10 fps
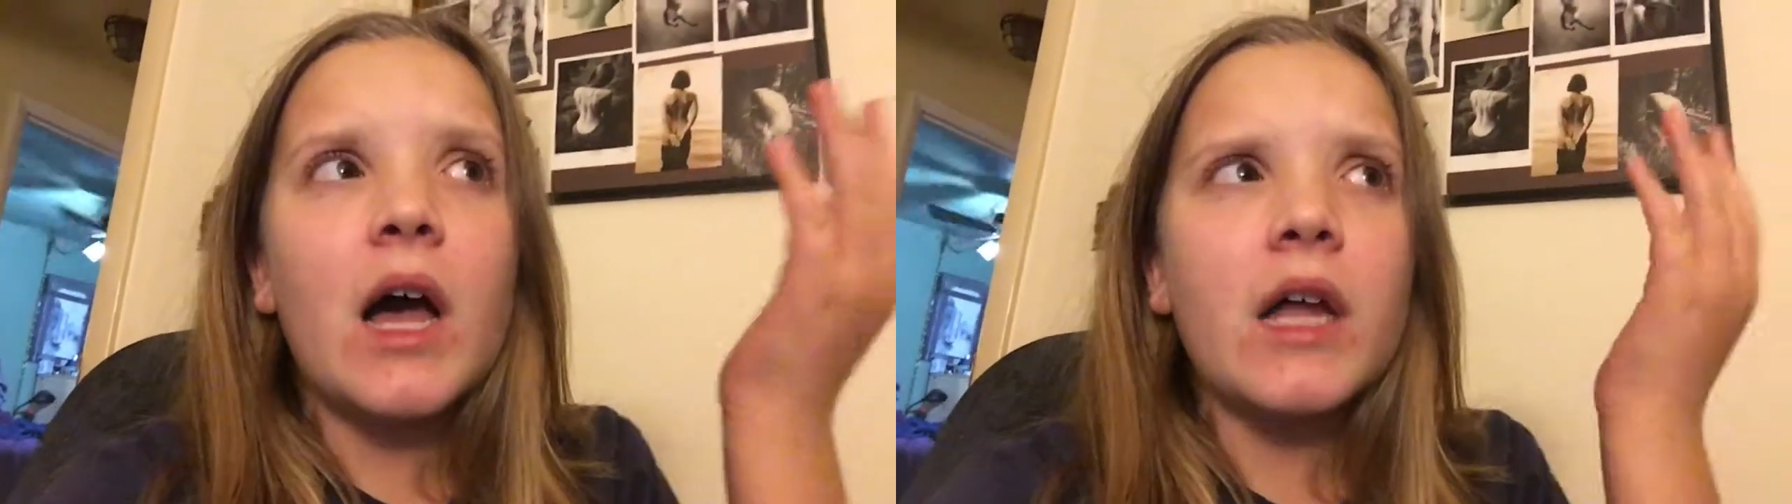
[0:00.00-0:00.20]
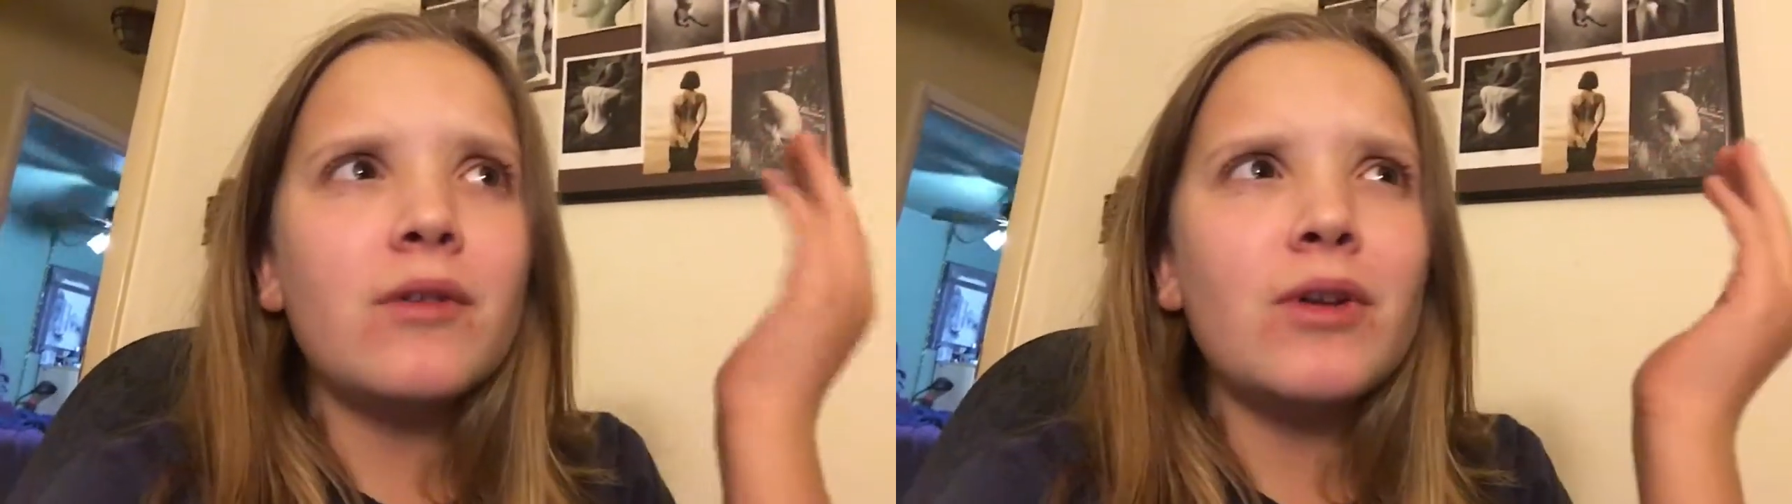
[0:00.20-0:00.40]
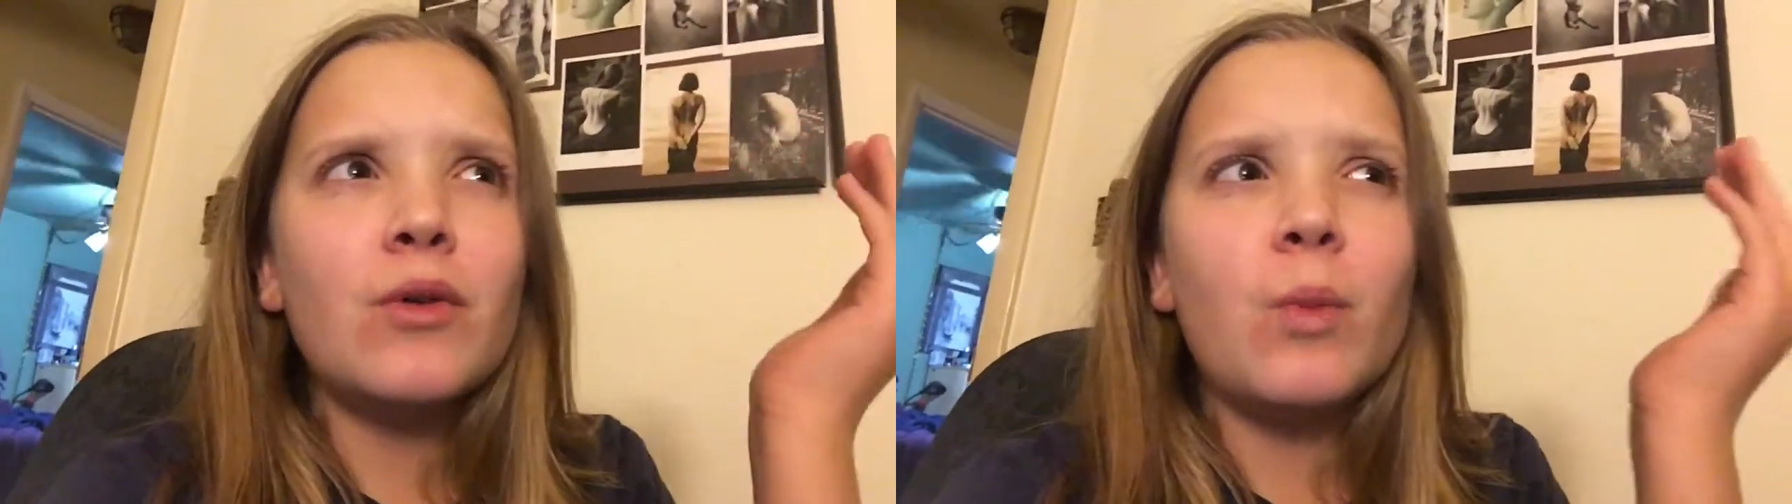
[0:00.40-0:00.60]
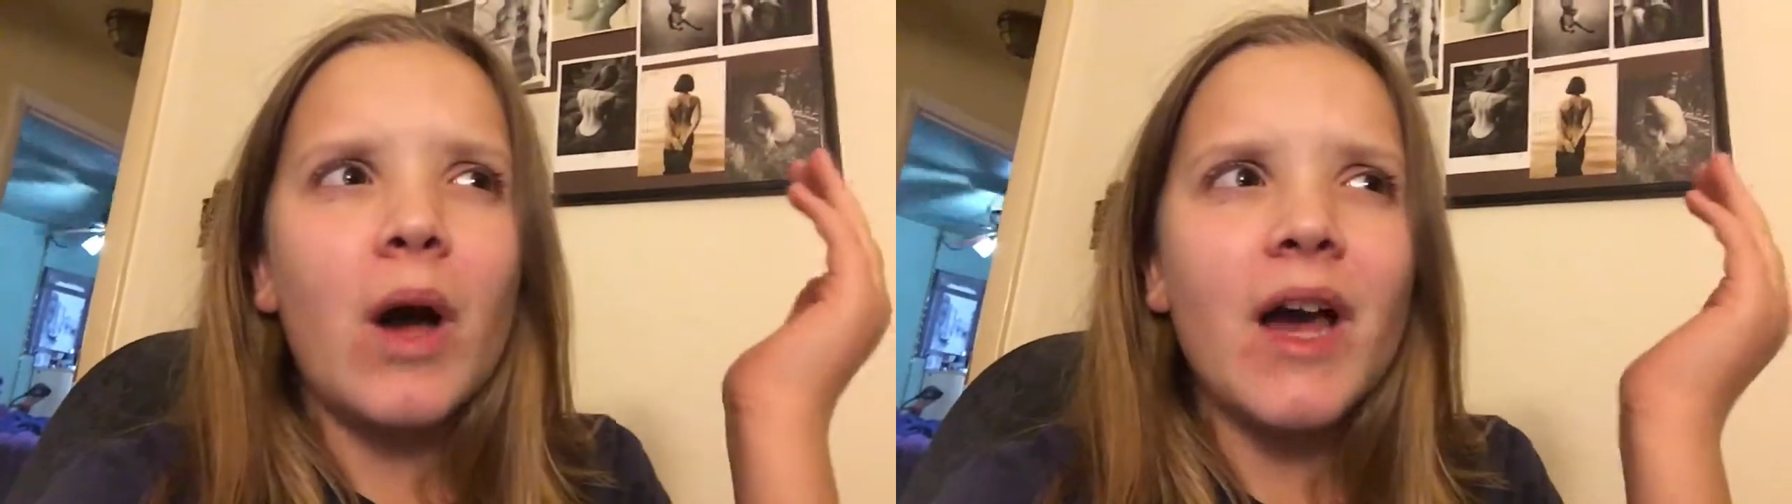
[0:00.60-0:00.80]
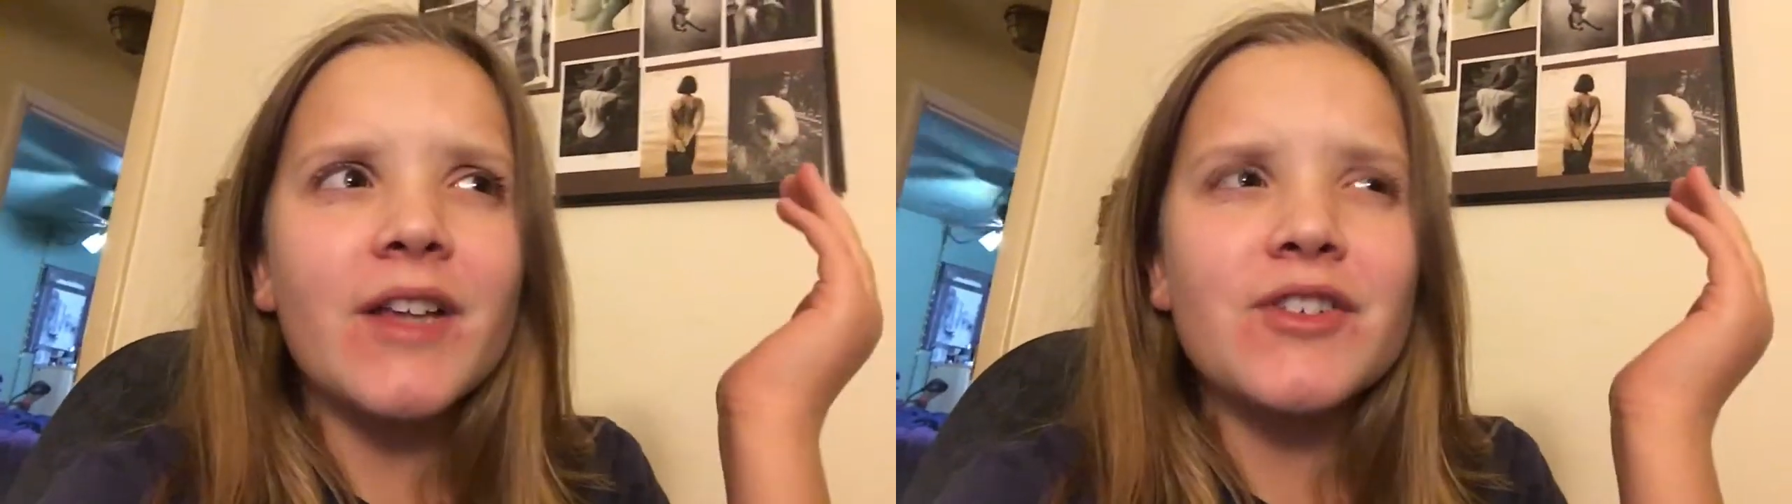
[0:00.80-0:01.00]
I don't know
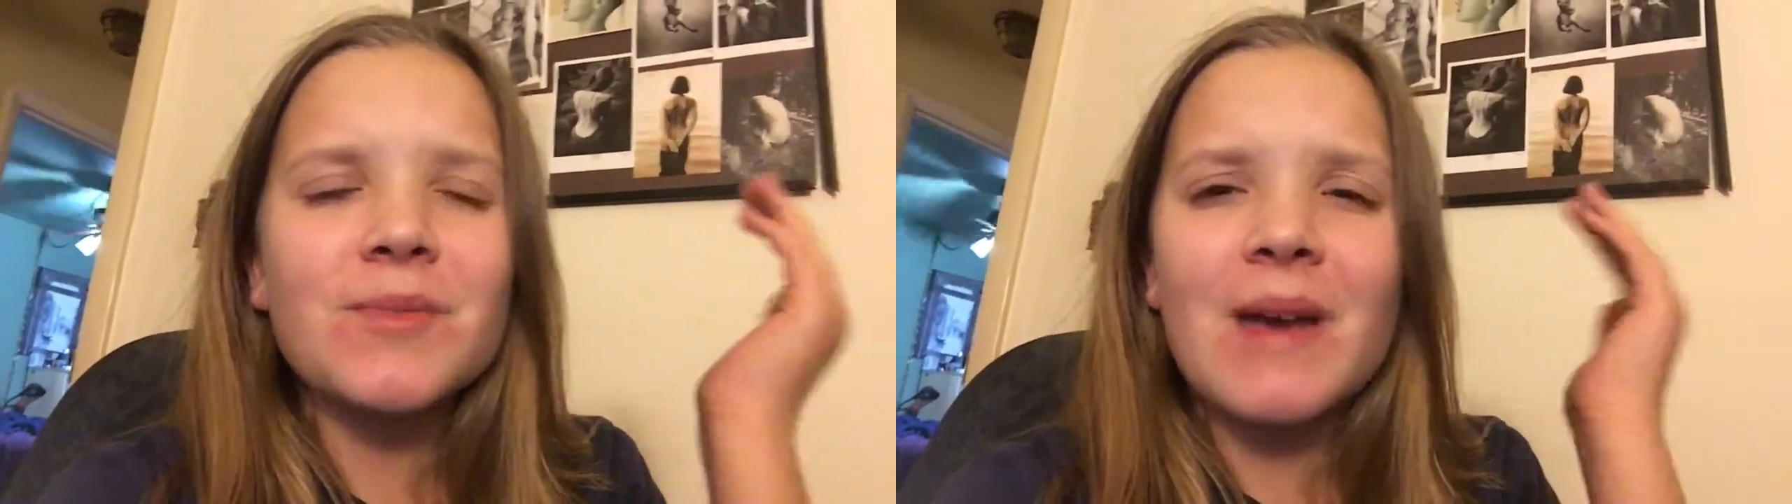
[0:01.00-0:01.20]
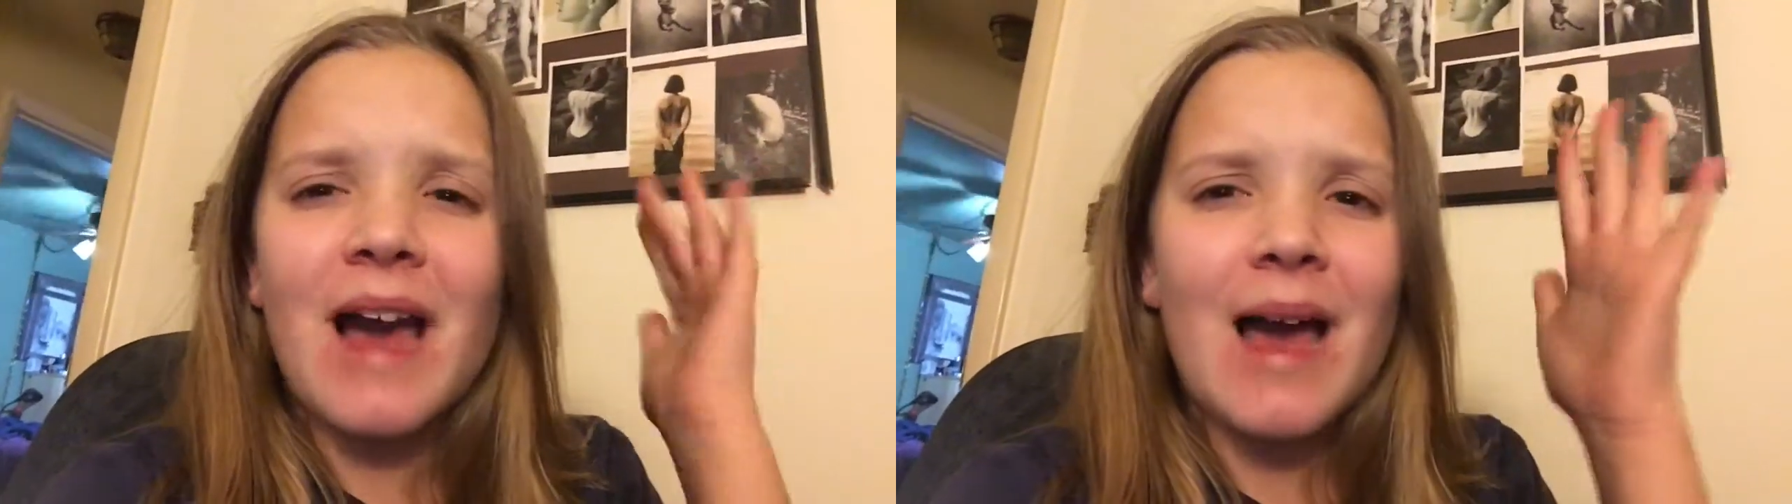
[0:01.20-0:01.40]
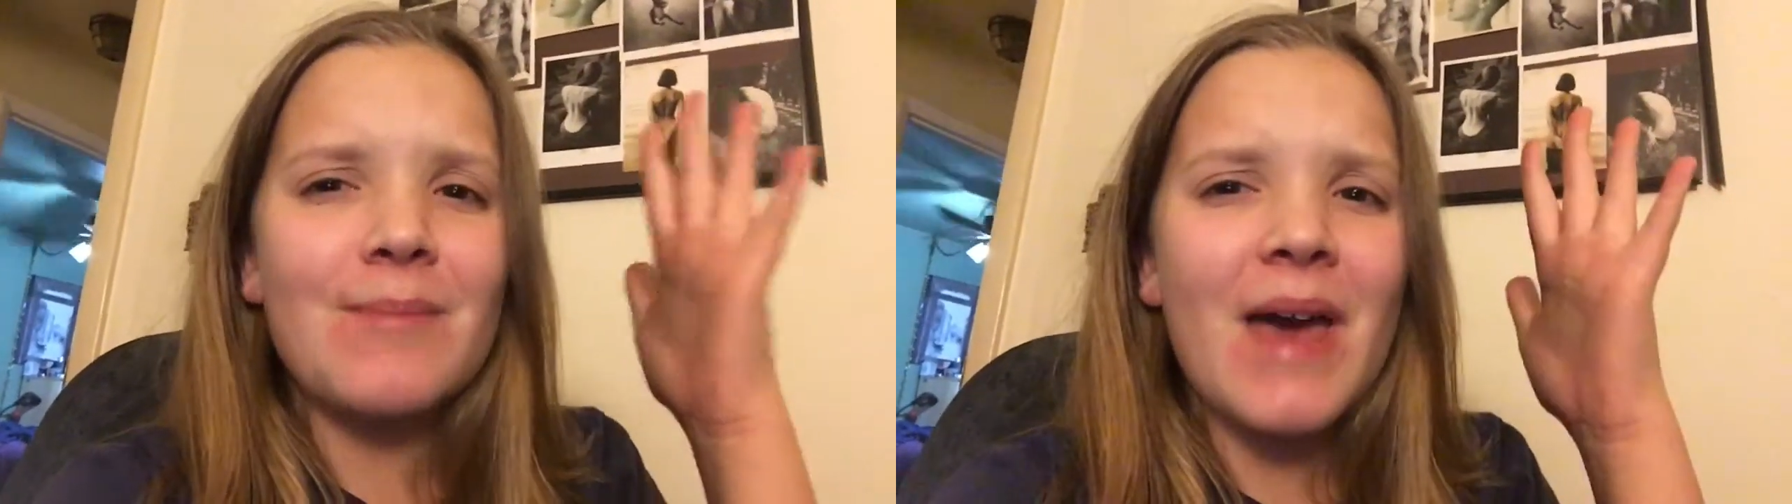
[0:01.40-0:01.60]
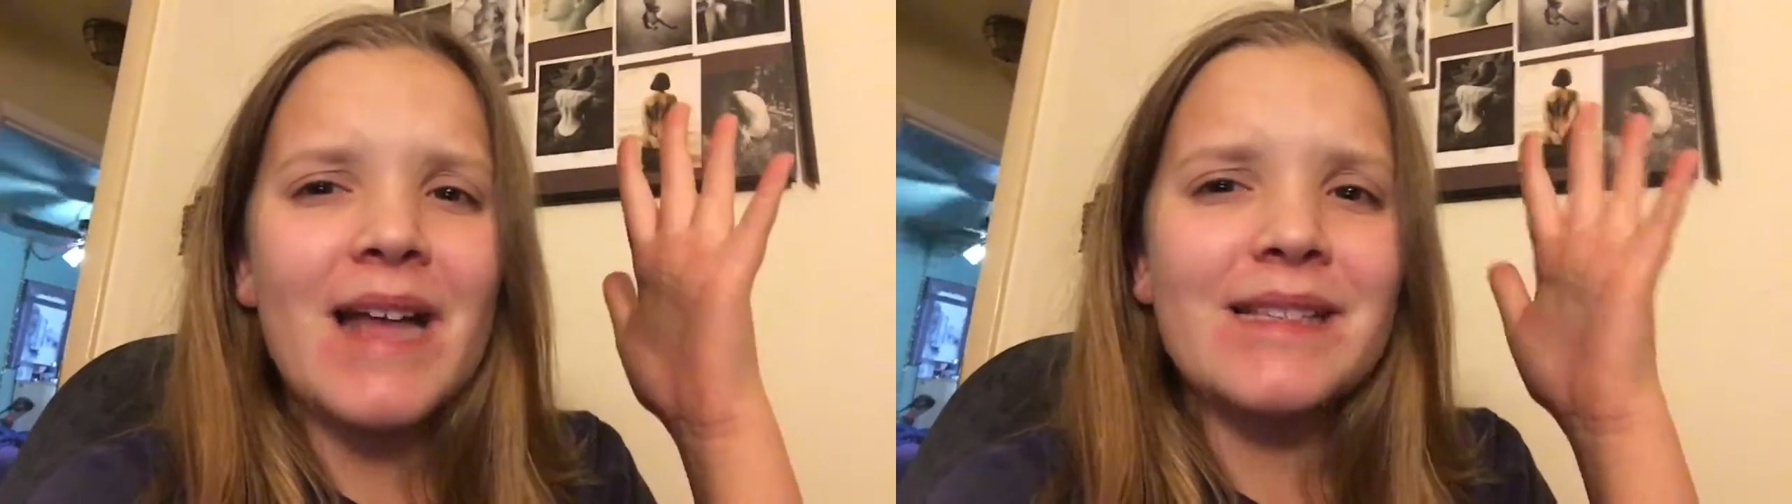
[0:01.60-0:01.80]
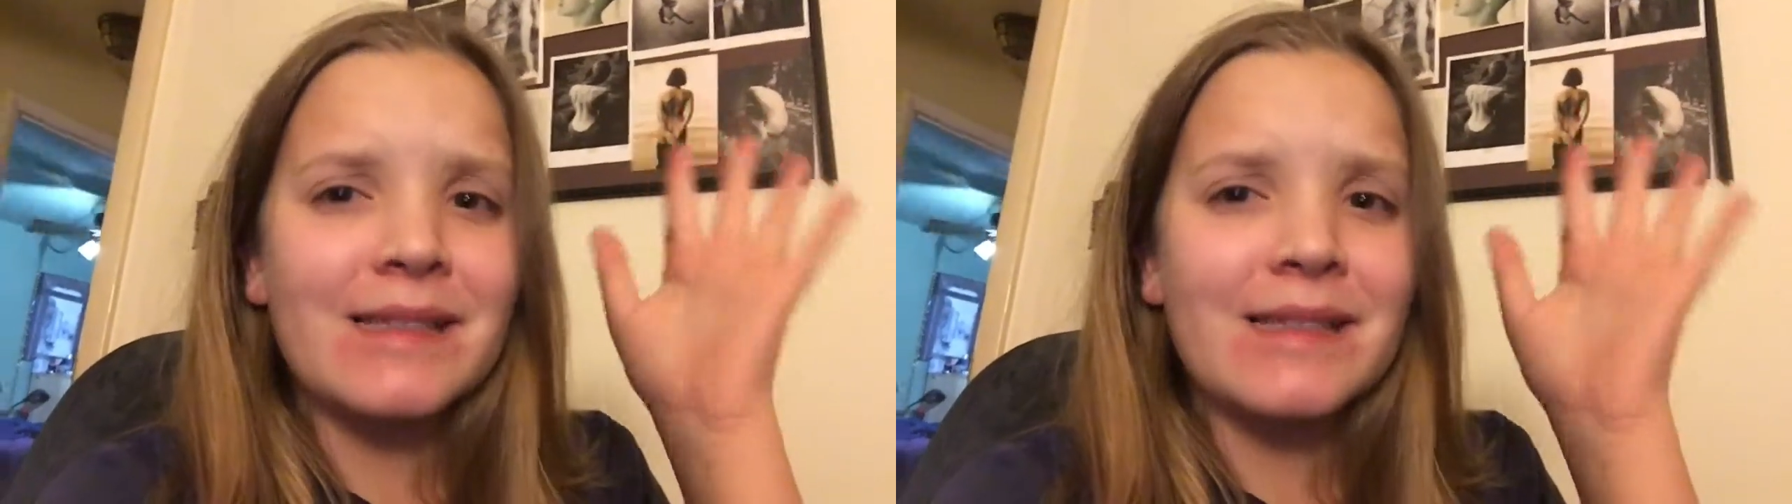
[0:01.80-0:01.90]
why. Just my iPad